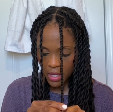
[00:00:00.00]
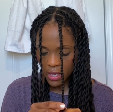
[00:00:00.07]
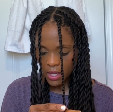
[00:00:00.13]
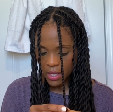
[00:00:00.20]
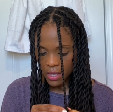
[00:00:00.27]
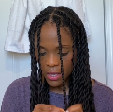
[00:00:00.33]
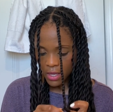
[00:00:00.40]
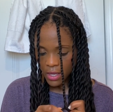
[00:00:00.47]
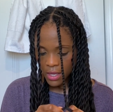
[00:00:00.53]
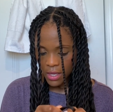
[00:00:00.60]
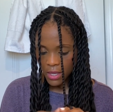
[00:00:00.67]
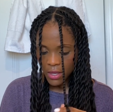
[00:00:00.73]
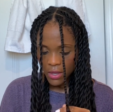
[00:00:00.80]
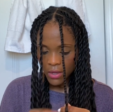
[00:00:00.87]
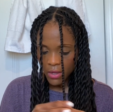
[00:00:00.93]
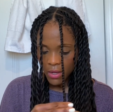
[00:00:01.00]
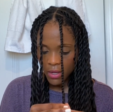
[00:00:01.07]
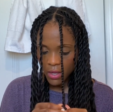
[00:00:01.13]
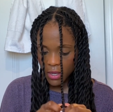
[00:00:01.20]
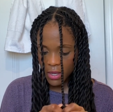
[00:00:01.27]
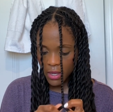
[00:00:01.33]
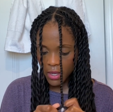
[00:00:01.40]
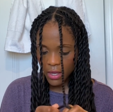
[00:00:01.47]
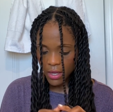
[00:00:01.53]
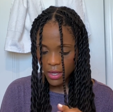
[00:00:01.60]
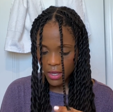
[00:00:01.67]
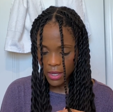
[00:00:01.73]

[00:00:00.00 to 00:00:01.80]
[no speech]